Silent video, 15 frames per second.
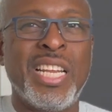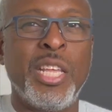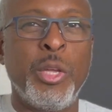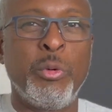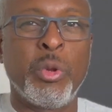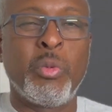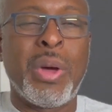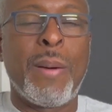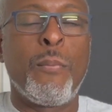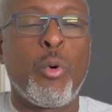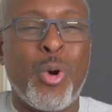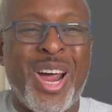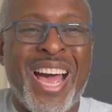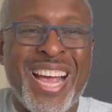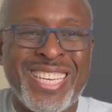you would want more
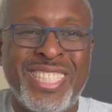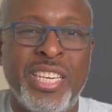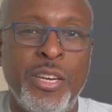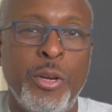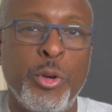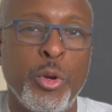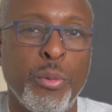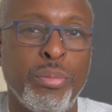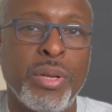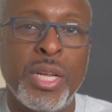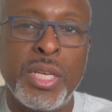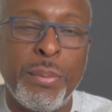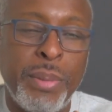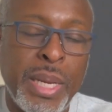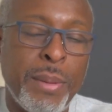oxygen in your blood to
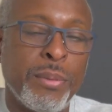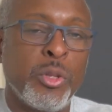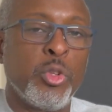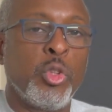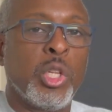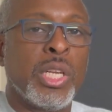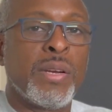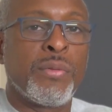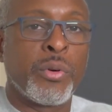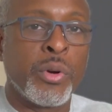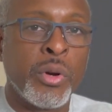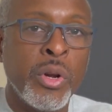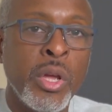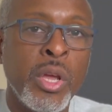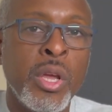be able to deliver
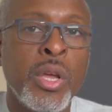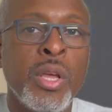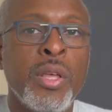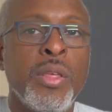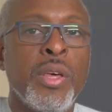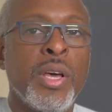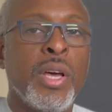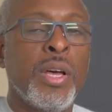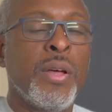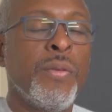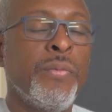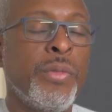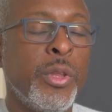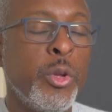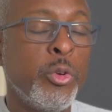the
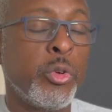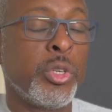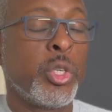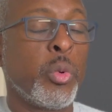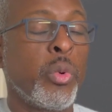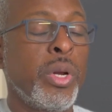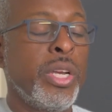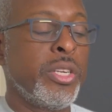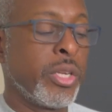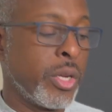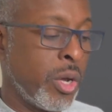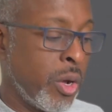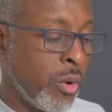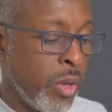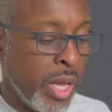nutrients where it needs to go.